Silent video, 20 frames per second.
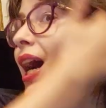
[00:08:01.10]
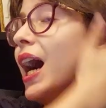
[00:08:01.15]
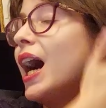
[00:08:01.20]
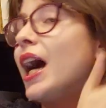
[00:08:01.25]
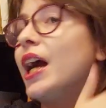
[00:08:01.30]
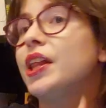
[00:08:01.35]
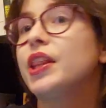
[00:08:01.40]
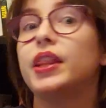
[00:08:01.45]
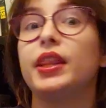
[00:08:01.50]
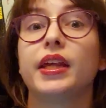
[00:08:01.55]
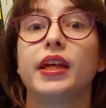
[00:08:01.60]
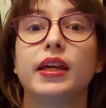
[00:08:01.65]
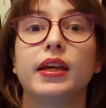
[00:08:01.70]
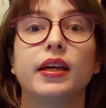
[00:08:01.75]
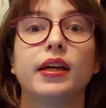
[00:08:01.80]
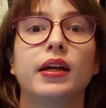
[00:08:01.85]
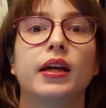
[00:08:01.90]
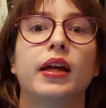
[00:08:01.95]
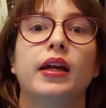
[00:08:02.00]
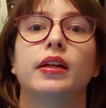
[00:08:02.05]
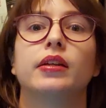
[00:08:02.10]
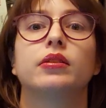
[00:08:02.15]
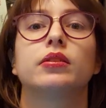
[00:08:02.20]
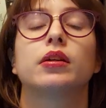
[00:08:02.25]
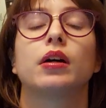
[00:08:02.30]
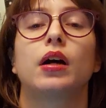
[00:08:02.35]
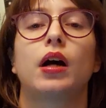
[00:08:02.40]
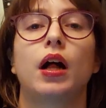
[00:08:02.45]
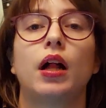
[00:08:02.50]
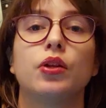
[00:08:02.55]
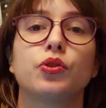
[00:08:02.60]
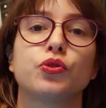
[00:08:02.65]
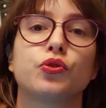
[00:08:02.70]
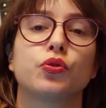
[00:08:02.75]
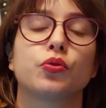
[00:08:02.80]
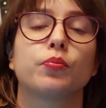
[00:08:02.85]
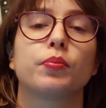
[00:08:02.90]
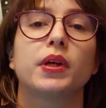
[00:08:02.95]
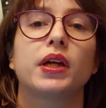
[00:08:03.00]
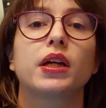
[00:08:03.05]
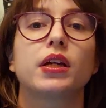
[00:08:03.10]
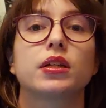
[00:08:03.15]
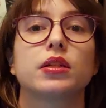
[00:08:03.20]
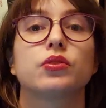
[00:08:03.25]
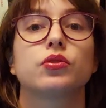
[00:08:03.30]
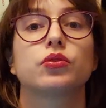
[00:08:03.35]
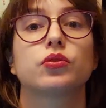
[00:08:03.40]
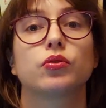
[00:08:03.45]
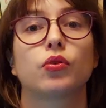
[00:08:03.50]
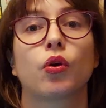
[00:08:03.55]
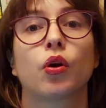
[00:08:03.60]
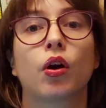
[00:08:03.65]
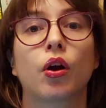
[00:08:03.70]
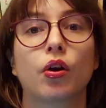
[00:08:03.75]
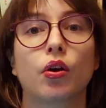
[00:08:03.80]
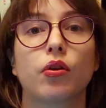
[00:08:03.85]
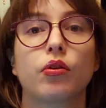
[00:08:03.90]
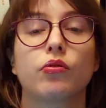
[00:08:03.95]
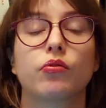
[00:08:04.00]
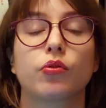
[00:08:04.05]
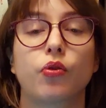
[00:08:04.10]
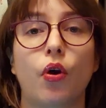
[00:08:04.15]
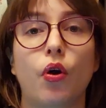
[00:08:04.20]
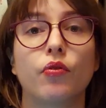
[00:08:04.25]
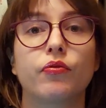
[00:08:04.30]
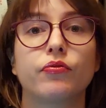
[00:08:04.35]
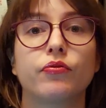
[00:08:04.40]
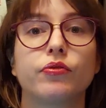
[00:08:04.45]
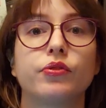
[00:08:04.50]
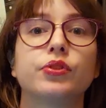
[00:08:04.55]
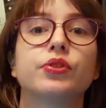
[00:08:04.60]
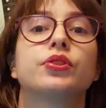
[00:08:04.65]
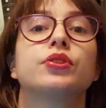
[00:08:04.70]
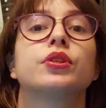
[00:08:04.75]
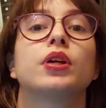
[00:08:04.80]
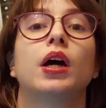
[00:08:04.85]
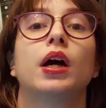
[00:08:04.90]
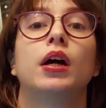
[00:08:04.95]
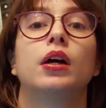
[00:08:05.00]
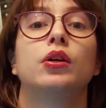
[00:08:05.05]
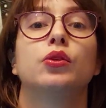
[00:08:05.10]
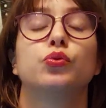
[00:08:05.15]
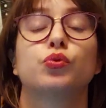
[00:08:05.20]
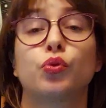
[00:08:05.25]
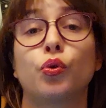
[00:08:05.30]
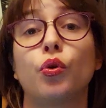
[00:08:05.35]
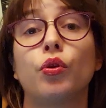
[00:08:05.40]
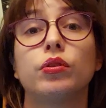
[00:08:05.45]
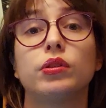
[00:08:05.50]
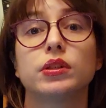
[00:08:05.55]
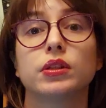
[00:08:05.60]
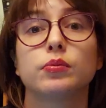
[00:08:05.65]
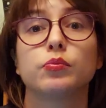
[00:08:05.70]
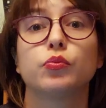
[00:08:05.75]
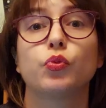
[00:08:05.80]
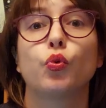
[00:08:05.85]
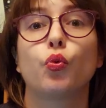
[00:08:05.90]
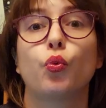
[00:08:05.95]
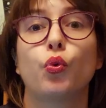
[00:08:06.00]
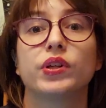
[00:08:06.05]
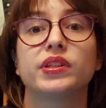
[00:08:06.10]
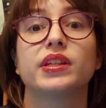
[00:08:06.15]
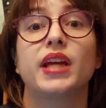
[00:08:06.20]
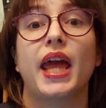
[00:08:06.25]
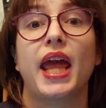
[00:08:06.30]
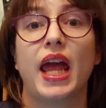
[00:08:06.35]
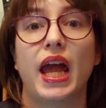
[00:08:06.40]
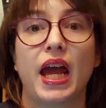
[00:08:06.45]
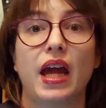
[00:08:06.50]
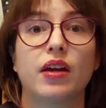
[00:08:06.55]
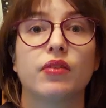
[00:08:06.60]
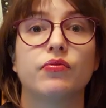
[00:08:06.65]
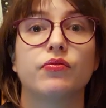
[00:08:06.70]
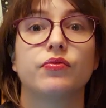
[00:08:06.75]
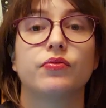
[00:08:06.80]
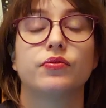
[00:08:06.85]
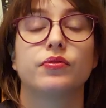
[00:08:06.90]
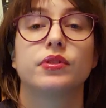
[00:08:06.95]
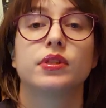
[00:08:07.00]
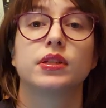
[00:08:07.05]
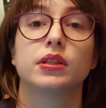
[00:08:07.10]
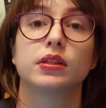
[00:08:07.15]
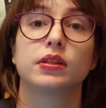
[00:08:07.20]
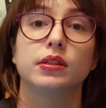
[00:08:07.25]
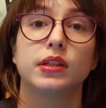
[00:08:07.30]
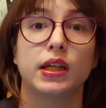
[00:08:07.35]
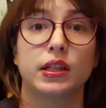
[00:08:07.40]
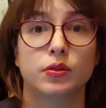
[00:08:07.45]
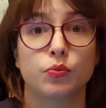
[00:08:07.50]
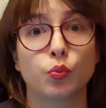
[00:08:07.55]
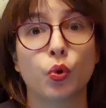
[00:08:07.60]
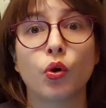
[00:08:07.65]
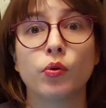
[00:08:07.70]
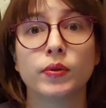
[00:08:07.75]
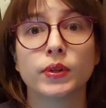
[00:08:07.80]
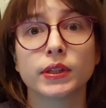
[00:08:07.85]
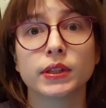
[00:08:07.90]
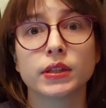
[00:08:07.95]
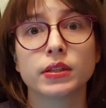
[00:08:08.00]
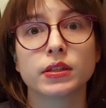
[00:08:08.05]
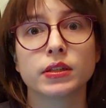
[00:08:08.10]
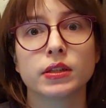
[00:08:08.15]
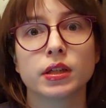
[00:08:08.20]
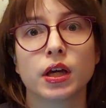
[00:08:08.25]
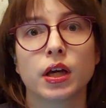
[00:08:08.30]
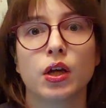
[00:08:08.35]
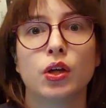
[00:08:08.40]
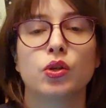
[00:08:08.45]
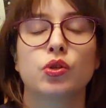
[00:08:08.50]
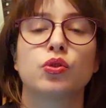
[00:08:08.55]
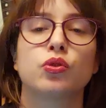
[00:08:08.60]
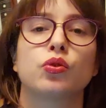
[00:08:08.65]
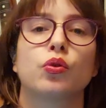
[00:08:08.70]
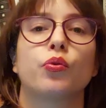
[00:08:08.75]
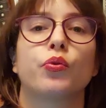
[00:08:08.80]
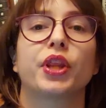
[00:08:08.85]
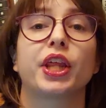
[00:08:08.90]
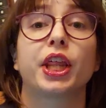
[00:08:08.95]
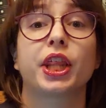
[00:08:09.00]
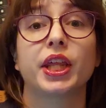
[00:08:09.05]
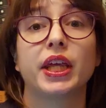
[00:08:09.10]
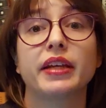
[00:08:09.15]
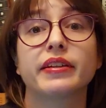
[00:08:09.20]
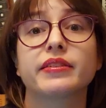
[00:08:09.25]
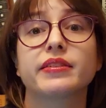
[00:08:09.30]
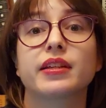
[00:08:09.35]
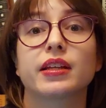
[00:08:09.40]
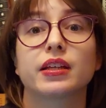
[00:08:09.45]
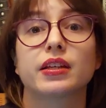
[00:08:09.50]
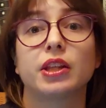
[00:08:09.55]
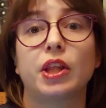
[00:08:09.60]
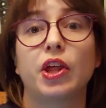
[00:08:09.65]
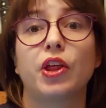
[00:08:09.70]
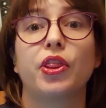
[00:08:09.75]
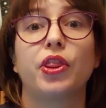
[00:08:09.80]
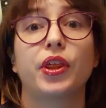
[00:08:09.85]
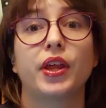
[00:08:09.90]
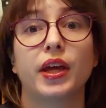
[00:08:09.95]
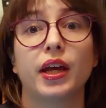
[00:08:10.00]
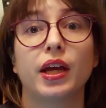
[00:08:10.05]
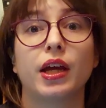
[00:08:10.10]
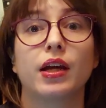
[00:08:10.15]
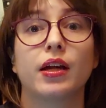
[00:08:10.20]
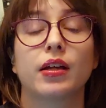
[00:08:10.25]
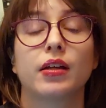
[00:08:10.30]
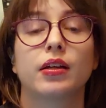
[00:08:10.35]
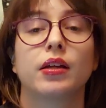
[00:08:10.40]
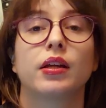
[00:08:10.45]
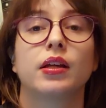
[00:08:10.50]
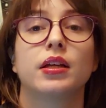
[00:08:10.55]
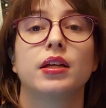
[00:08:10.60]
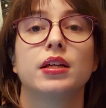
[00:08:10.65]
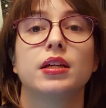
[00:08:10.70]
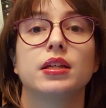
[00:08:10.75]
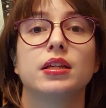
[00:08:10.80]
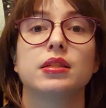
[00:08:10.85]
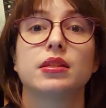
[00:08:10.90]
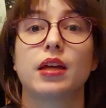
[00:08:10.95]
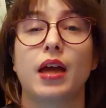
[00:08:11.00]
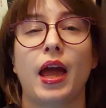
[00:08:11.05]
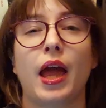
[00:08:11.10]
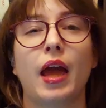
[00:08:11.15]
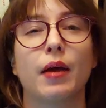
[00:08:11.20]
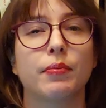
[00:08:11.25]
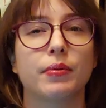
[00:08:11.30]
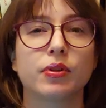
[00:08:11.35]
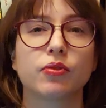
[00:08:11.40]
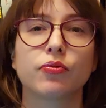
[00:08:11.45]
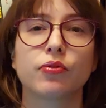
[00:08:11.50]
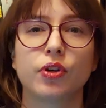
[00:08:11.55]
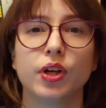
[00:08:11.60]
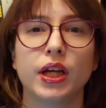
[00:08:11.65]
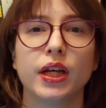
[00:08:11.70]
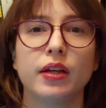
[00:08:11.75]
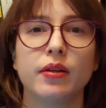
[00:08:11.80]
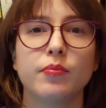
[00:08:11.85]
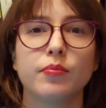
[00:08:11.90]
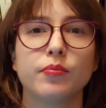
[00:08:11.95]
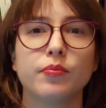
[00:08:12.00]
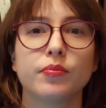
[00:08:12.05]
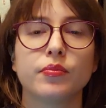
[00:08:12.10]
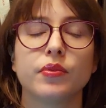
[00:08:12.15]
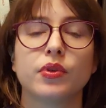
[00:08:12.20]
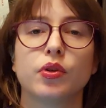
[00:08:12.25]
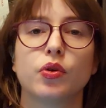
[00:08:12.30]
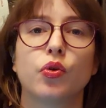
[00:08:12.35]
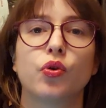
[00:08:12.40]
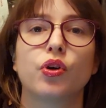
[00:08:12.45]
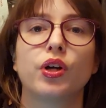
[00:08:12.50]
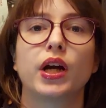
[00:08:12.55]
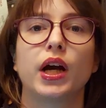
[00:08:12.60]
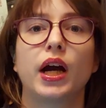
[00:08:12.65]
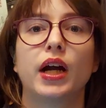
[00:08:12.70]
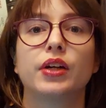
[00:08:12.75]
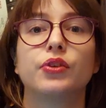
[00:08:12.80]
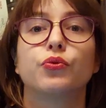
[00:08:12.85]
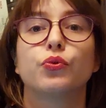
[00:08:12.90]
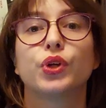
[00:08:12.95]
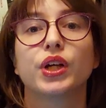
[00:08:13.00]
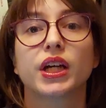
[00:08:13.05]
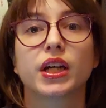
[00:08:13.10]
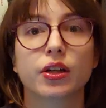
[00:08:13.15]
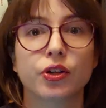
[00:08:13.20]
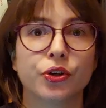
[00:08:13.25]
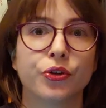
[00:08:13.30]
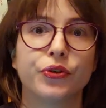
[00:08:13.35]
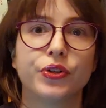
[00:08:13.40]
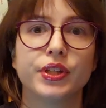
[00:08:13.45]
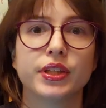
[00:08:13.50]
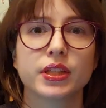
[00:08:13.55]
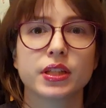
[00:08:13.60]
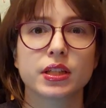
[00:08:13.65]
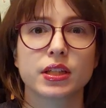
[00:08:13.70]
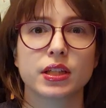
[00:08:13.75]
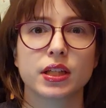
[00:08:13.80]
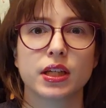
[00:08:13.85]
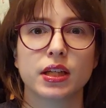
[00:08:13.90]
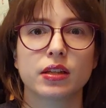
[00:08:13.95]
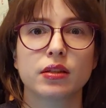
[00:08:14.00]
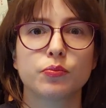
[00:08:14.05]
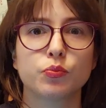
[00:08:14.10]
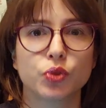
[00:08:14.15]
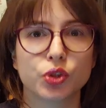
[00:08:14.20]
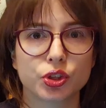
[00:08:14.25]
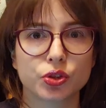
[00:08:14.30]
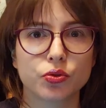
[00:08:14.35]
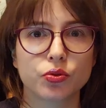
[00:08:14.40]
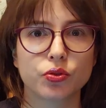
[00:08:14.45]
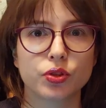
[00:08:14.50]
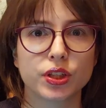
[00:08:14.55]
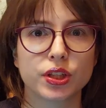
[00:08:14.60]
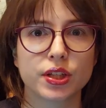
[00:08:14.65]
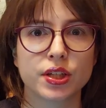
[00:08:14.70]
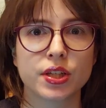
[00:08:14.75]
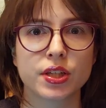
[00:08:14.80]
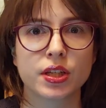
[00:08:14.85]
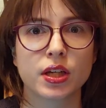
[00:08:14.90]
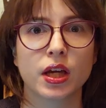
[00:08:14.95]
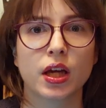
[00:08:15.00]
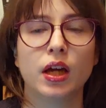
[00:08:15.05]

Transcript: idea and also because crawford told him what they have till that moment so the things that they think is a habit for him or are recurrent in the murderers